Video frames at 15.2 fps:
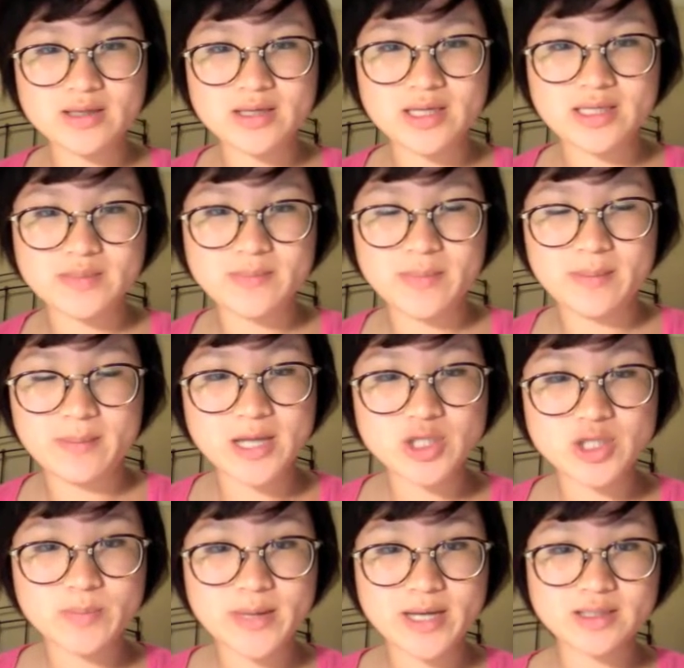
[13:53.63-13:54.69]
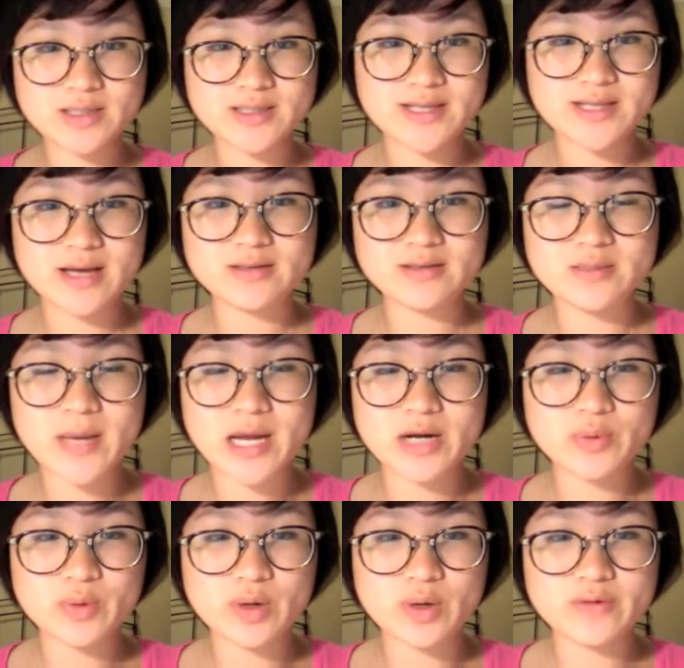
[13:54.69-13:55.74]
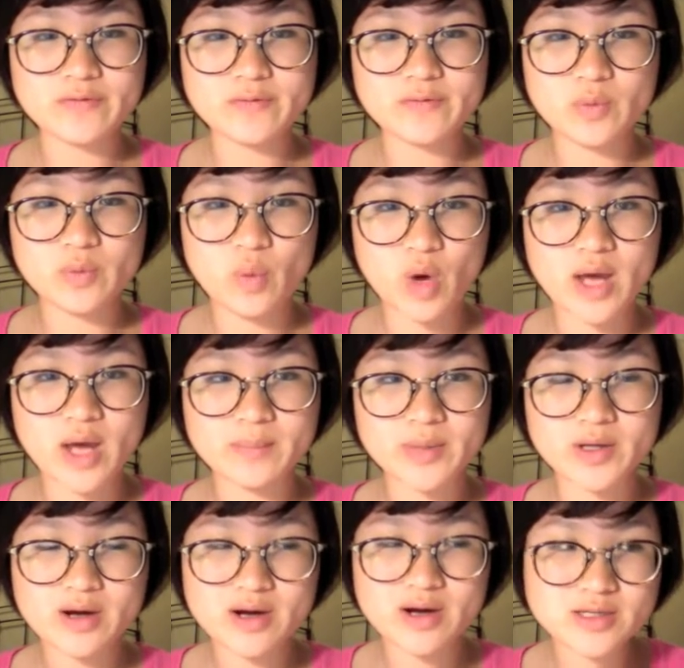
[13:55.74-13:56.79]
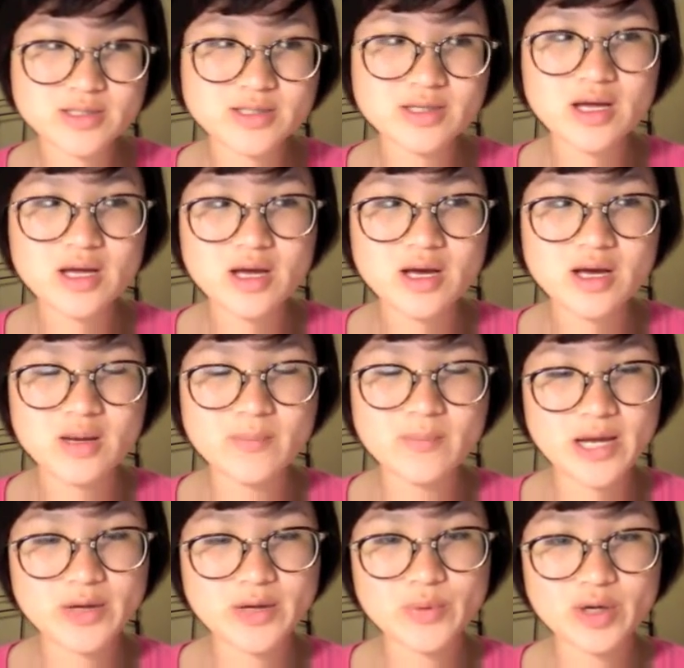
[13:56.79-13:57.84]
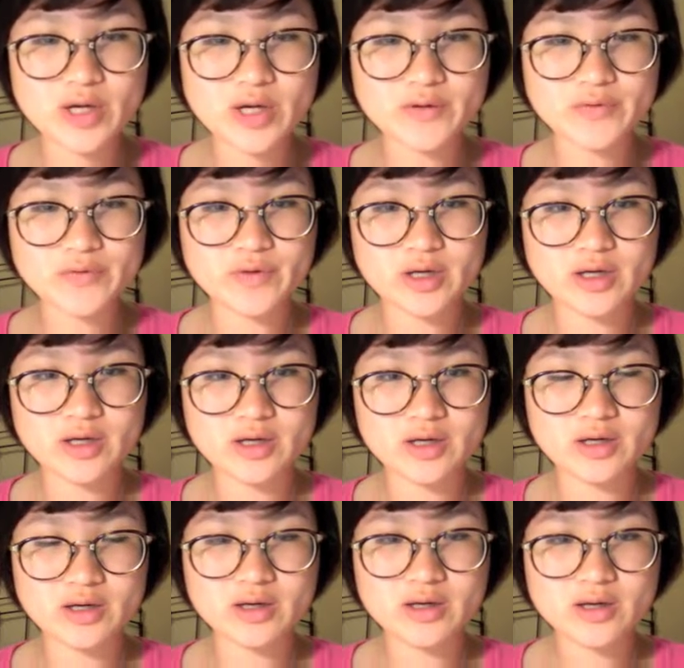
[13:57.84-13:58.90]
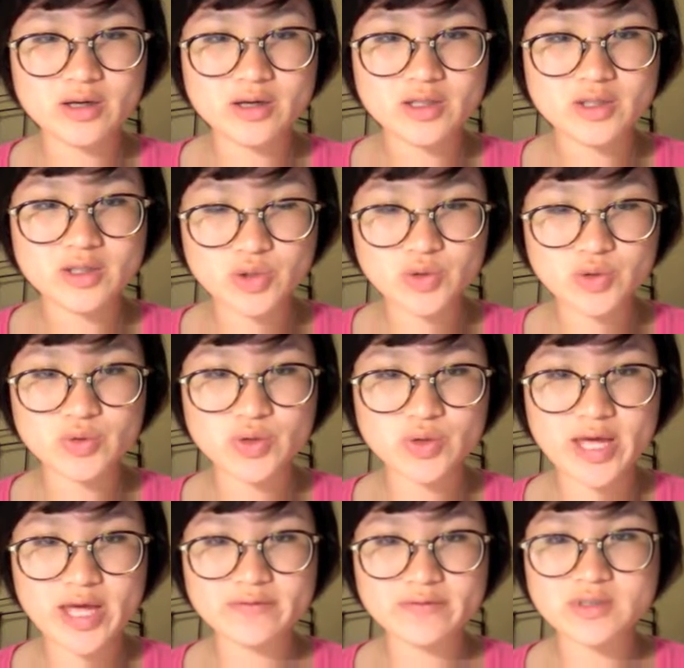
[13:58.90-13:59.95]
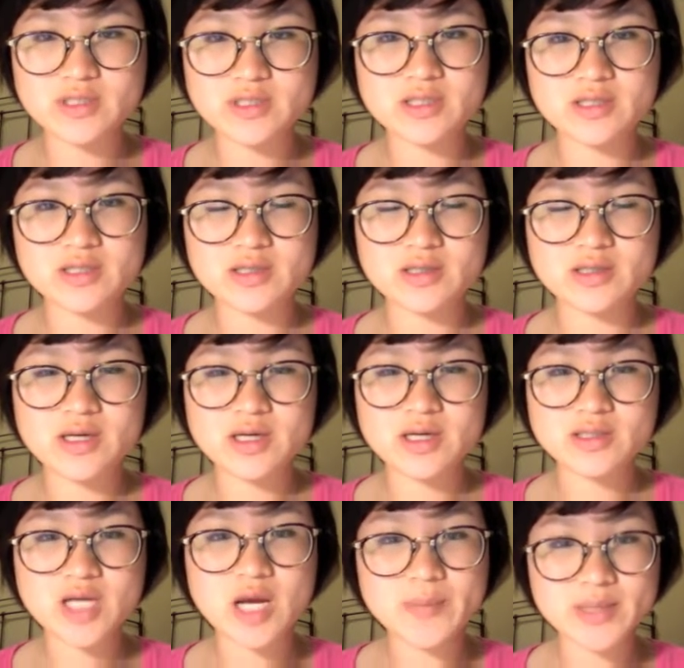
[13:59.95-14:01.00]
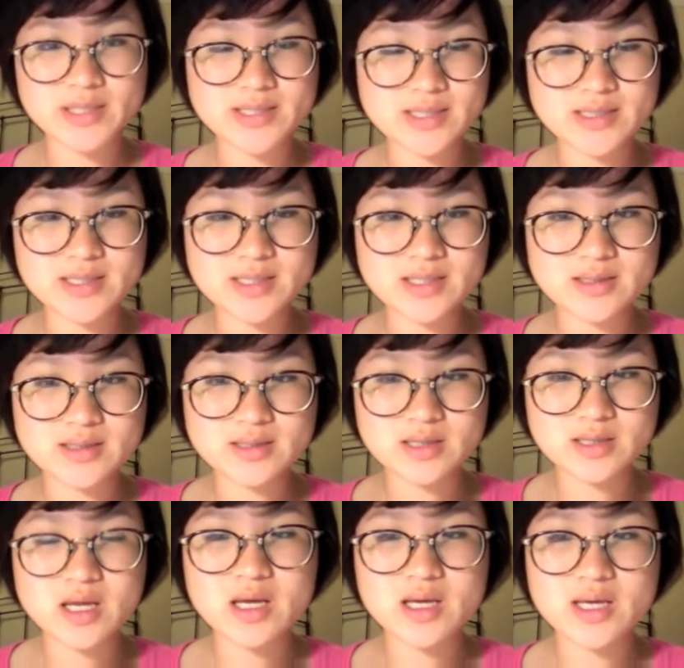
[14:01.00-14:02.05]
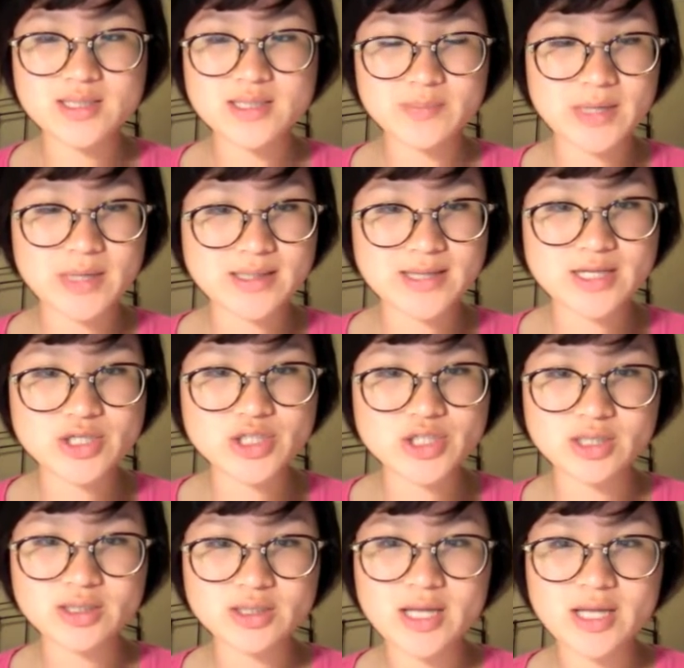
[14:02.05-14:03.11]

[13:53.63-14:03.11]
is much better than the paragraph 1, because paragraph 2 have the topic sentence, explanation,